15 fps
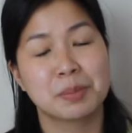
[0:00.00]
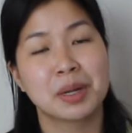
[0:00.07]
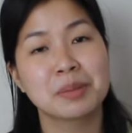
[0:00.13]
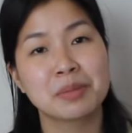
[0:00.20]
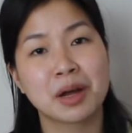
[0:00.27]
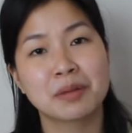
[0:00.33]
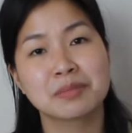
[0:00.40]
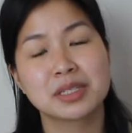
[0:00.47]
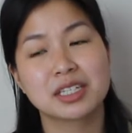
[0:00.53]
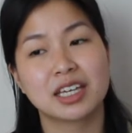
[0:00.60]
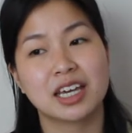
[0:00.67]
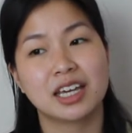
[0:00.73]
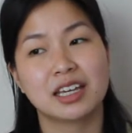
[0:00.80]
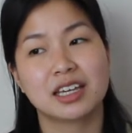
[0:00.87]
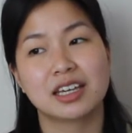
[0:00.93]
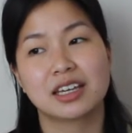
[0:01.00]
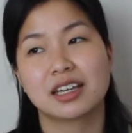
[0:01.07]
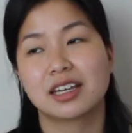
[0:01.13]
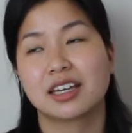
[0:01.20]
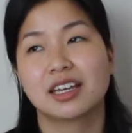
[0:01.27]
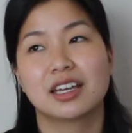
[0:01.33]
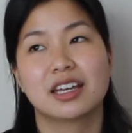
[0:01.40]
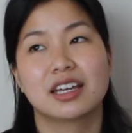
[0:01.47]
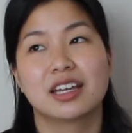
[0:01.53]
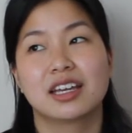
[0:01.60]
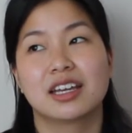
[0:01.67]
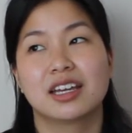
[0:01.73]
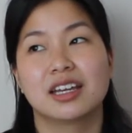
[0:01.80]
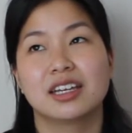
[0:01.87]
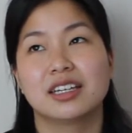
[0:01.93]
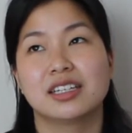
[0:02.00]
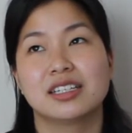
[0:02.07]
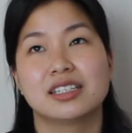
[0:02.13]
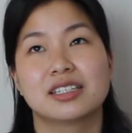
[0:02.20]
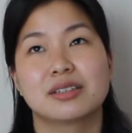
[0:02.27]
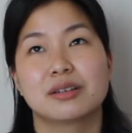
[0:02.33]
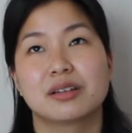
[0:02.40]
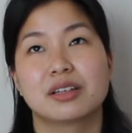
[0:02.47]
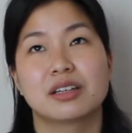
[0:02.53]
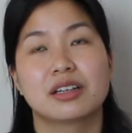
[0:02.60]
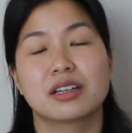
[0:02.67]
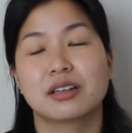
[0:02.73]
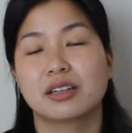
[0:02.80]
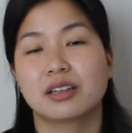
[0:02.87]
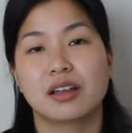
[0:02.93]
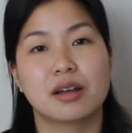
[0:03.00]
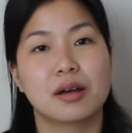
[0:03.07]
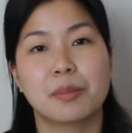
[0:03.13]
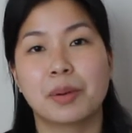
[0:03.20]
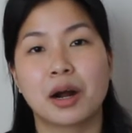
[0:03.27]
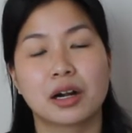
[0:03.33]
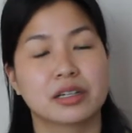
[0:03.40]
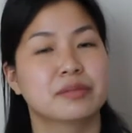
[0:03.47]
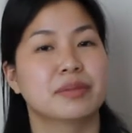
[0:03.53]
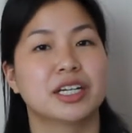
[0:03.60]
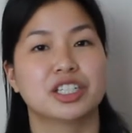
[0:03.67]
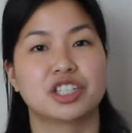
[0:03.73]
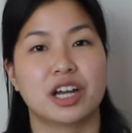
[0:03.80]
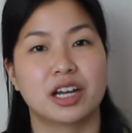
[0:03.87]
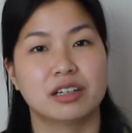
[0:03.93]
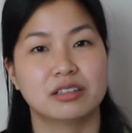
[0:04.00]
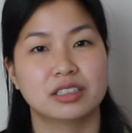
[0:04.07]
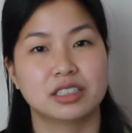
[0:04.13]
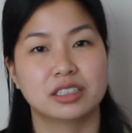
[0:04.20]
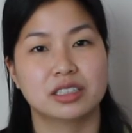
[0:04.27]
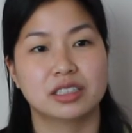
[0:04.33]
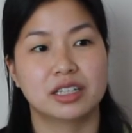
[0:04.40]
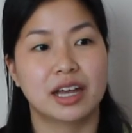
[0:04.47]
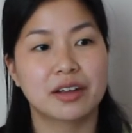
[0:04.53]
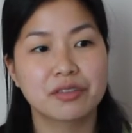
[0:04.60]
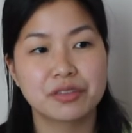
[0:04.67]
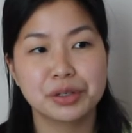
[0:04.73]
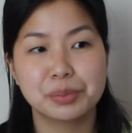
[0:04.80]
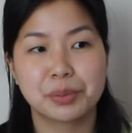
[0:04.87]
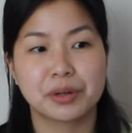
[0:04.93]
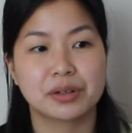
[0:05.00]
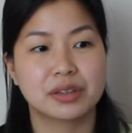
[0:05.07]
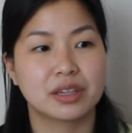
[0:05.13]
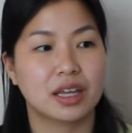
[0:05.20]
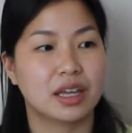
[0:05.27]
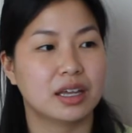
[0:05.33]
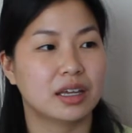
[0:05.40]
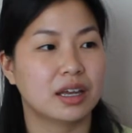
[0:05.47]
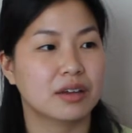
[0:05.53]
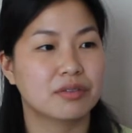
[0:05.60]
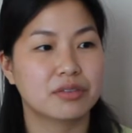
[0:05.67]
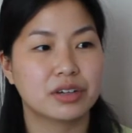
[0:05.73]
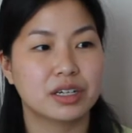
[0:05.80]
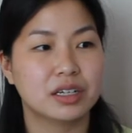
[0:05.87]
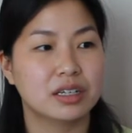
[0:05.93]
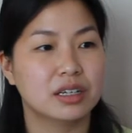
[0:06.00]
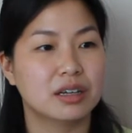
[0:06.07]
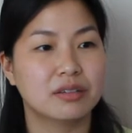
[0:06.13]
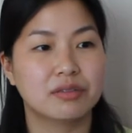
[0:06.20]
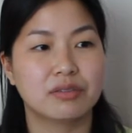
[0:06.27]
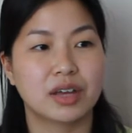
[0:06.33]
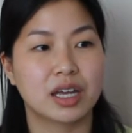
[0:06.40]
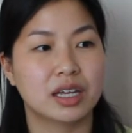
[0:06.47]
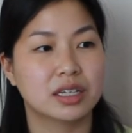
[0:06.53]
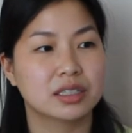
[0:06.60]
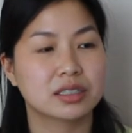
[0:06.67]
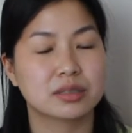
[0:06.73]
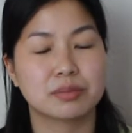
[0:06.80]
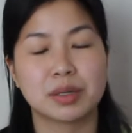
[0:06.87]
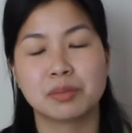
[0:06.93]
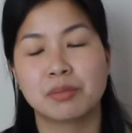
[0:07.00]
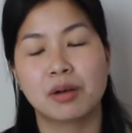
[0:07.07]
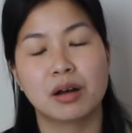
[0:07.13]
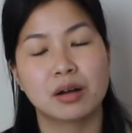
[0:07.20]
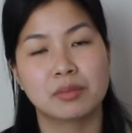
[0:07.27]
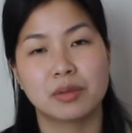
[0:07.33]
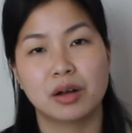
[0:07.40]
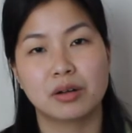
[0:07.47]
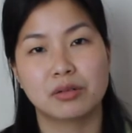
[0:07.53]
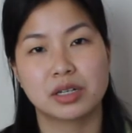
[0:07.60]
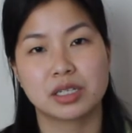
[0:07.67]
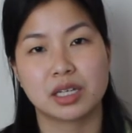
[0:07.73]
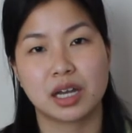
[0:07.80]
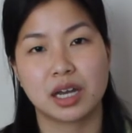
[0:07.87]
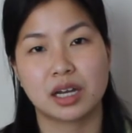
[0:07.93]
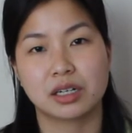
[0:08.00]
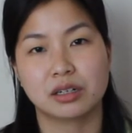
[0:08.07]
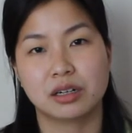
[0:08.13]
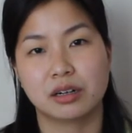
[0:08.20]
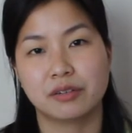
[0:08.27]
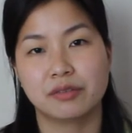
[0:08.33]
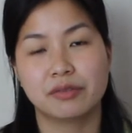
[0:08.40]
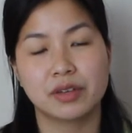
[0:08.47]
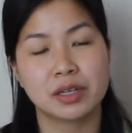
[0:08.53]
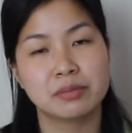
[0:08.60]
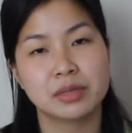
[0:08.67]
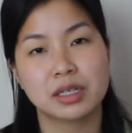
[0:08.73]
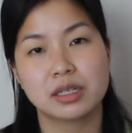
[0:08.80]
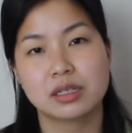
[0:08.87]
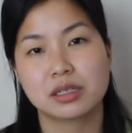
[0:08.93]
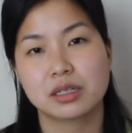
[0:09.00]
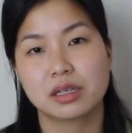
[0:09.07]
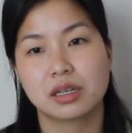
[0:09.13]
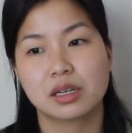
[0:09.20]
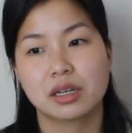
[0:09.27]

My mom's cake is a part of my childhood. Every birthday, every event, my mom always had her famous